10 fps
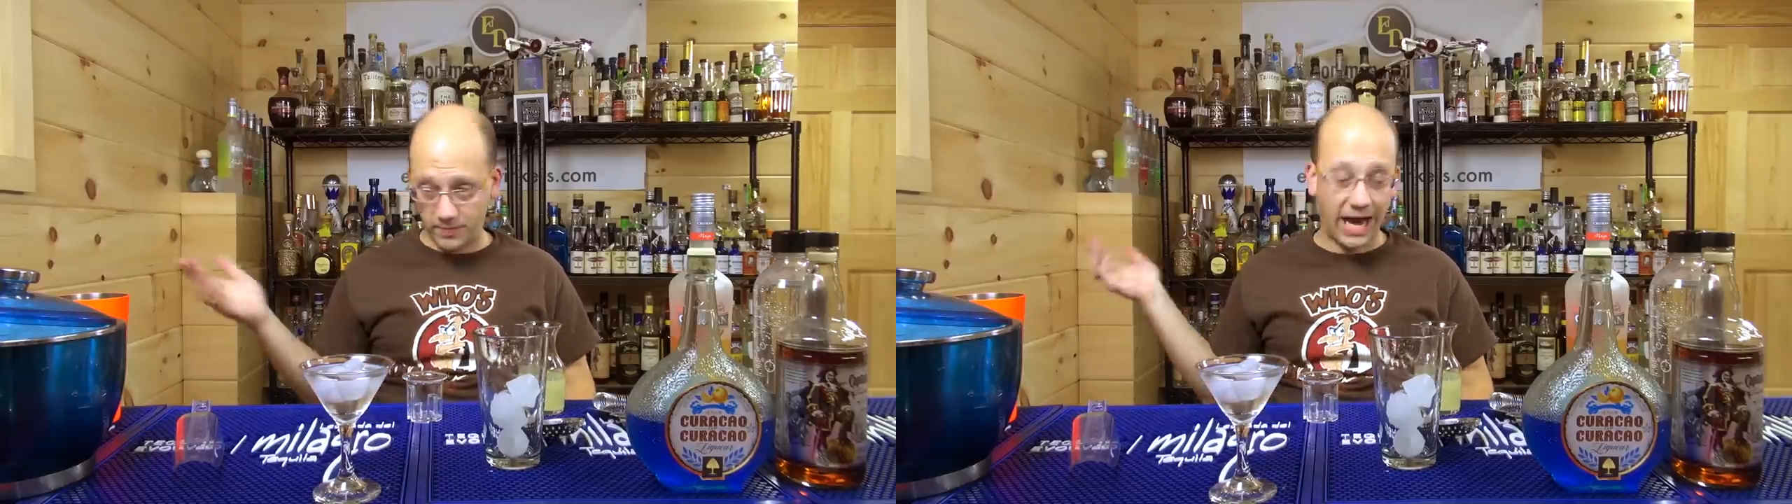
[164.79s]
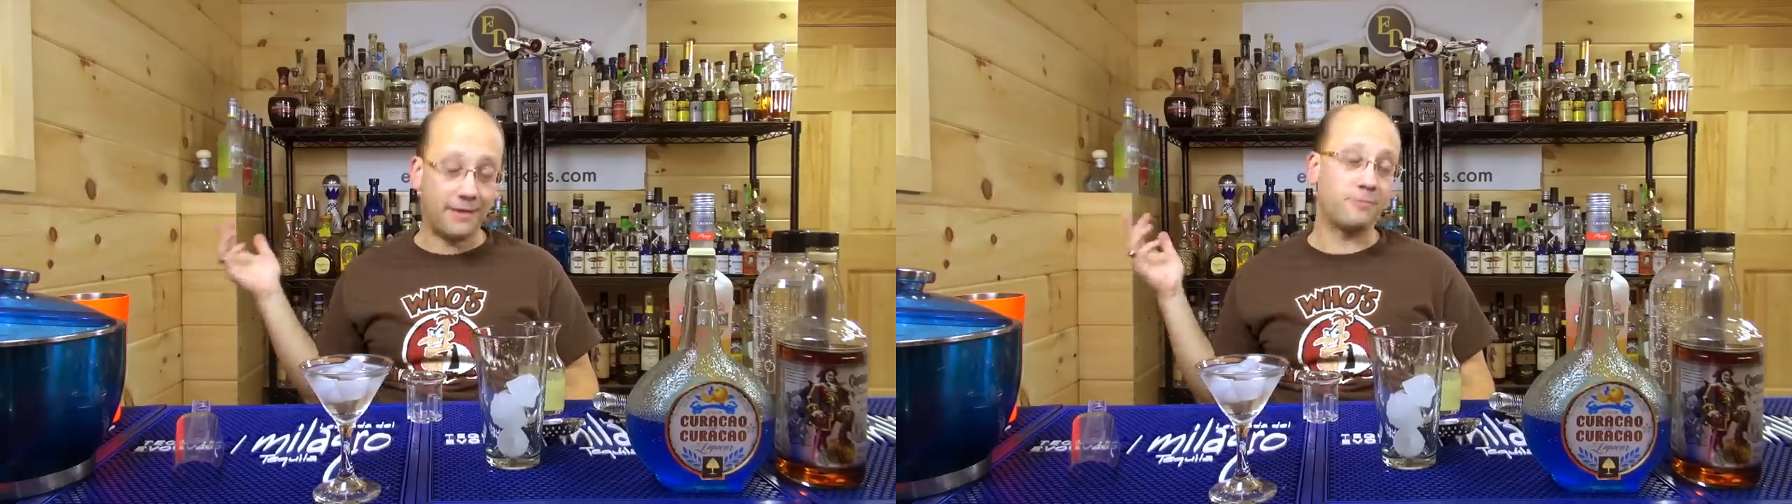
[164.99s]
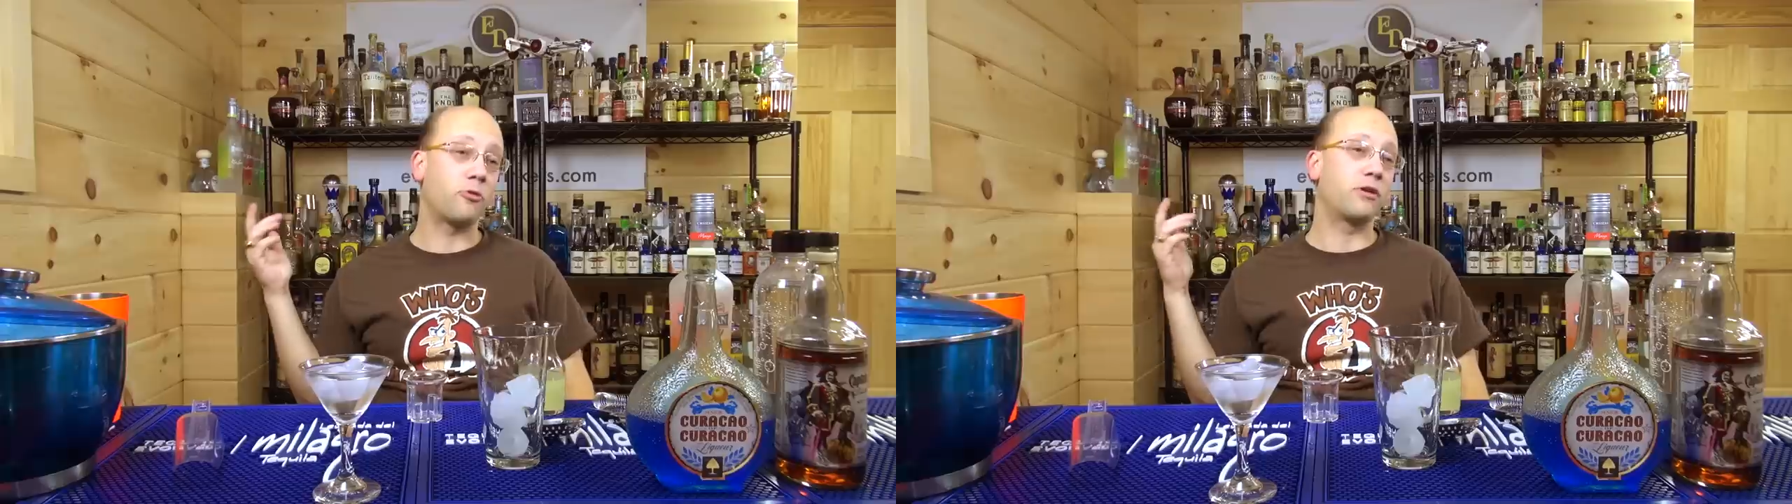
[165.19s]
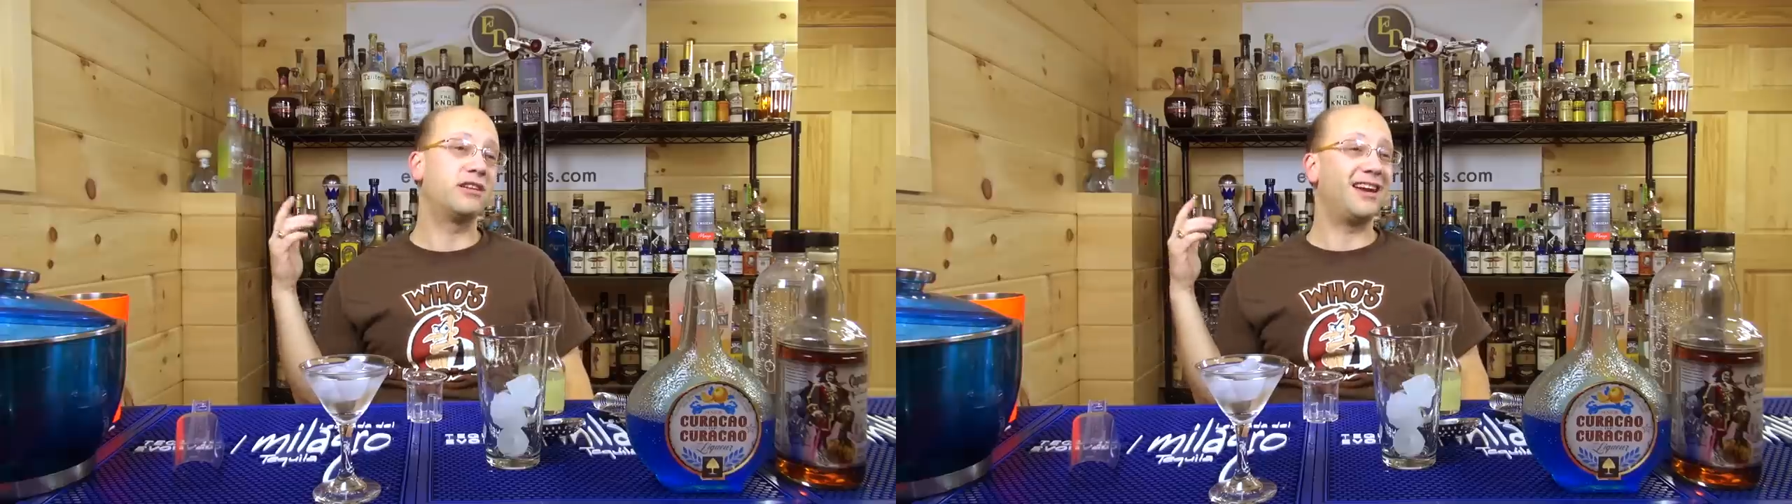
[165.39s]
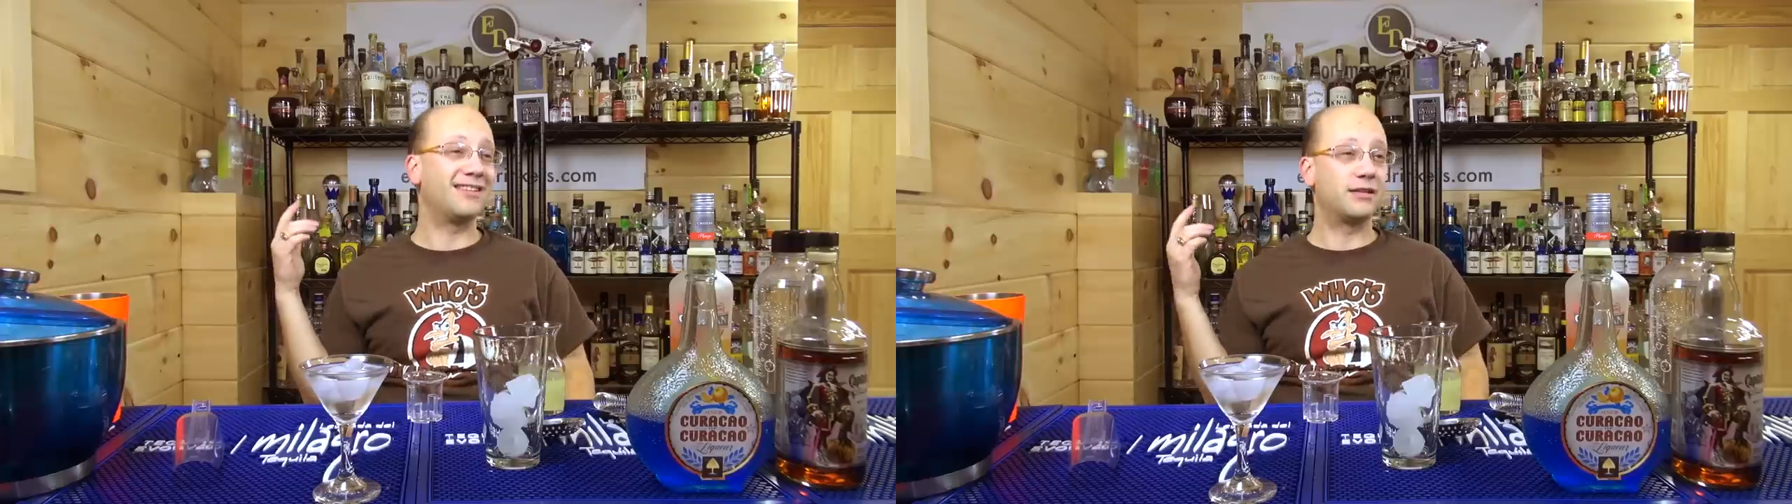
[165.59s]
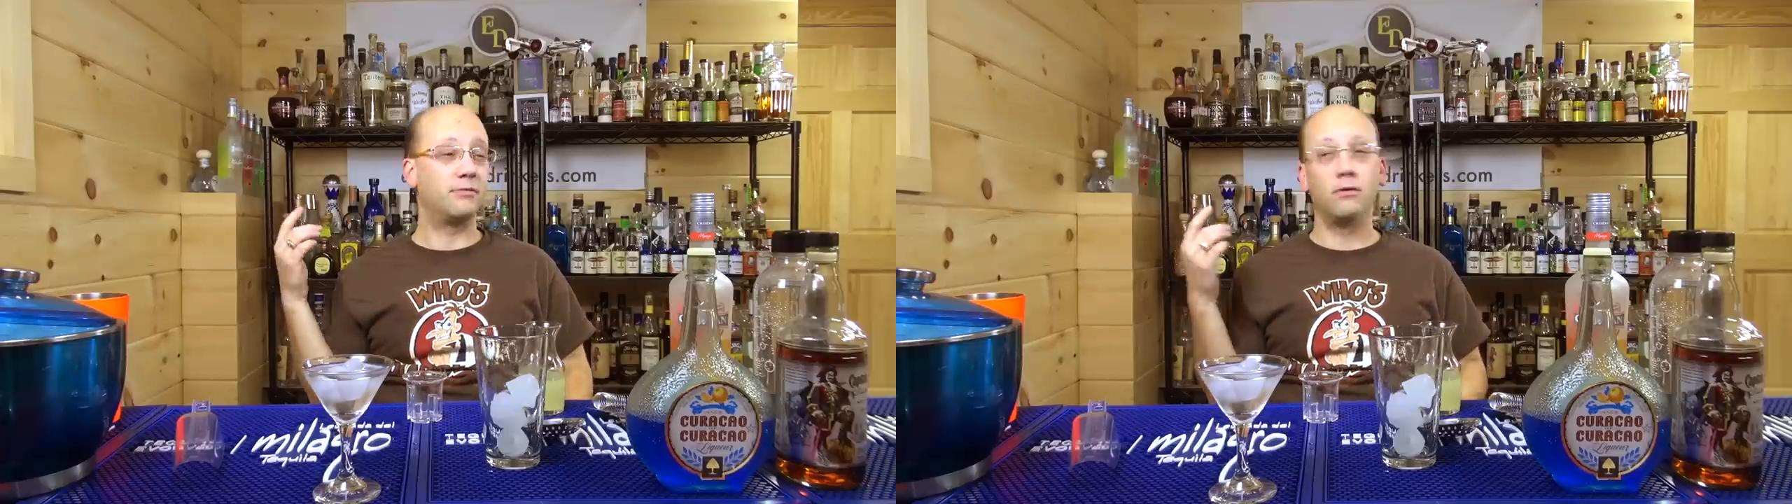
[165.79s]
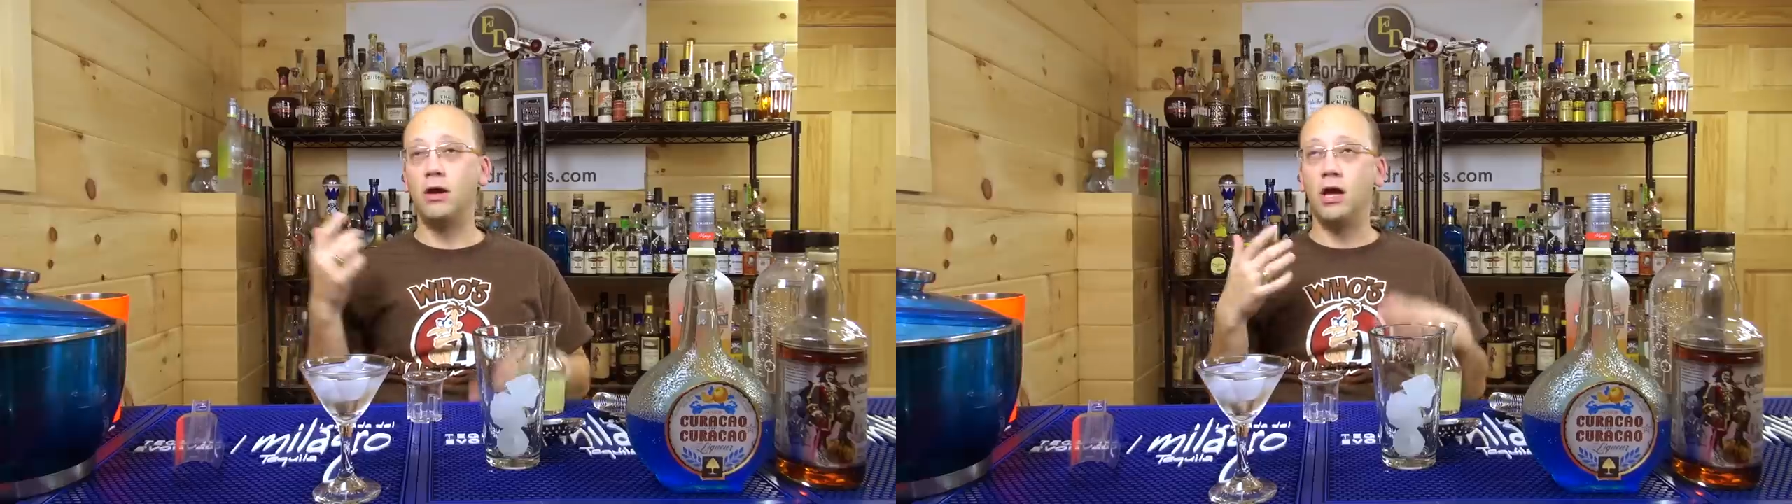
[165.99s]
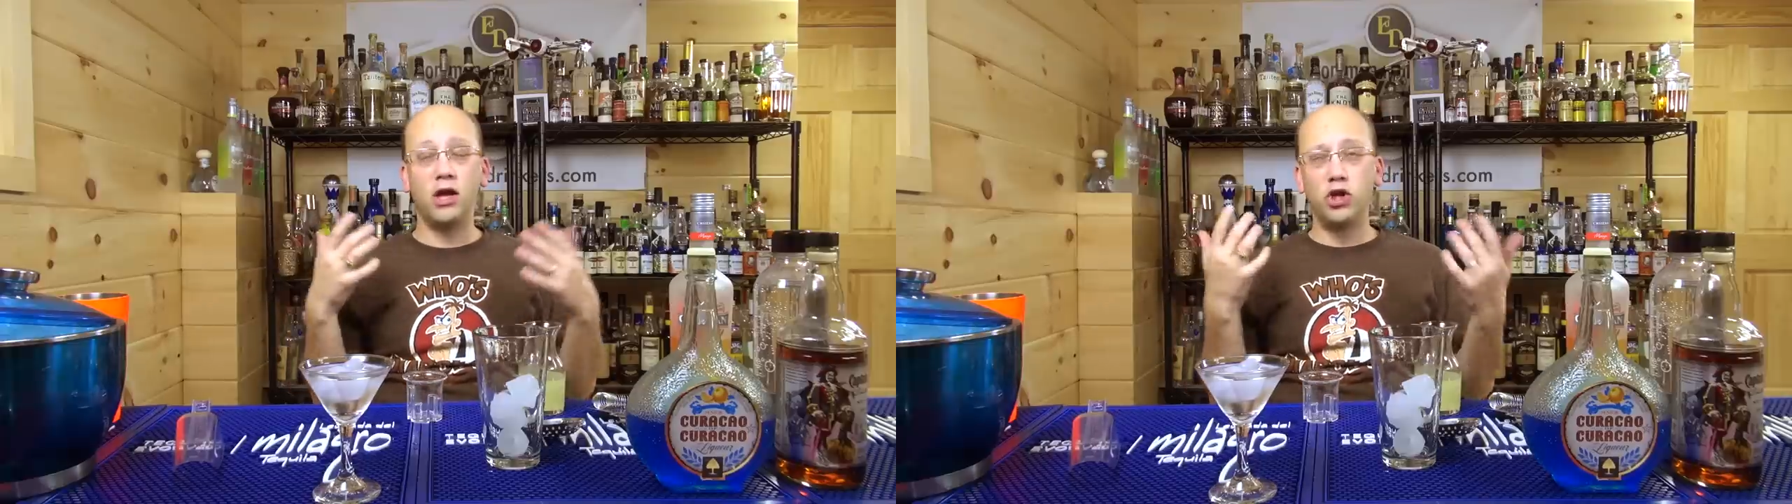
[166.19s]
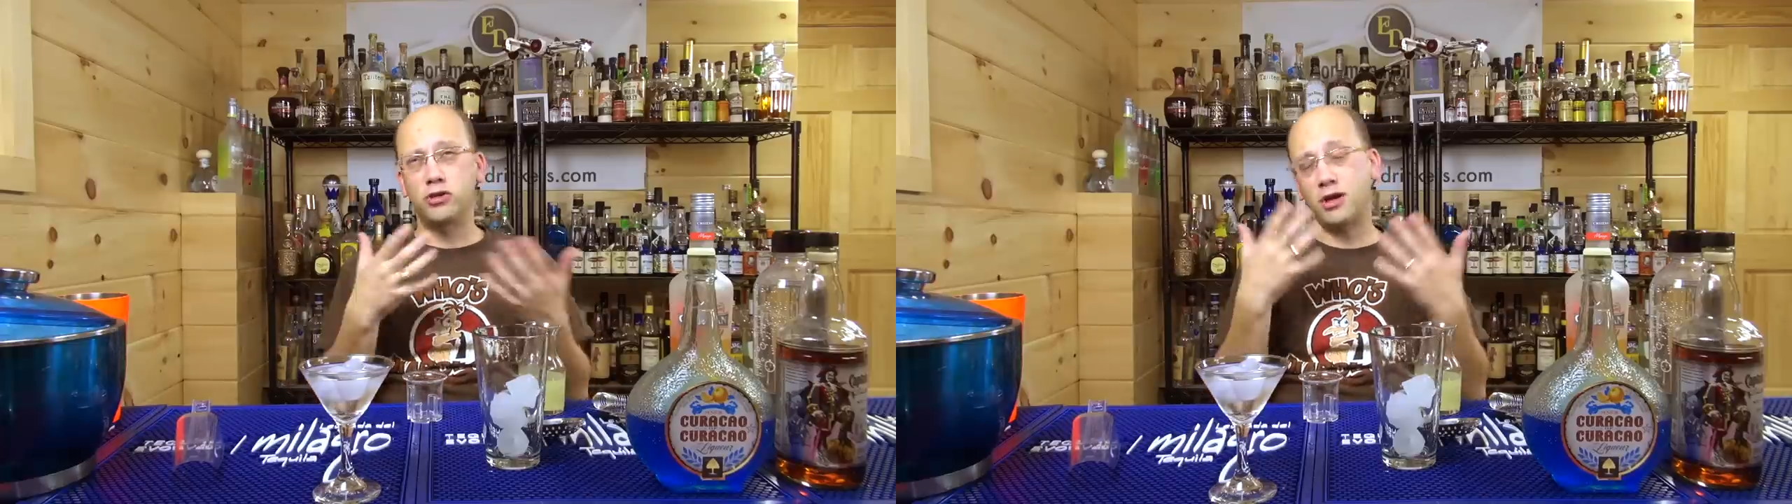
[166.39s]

Captain Morgan tastes you're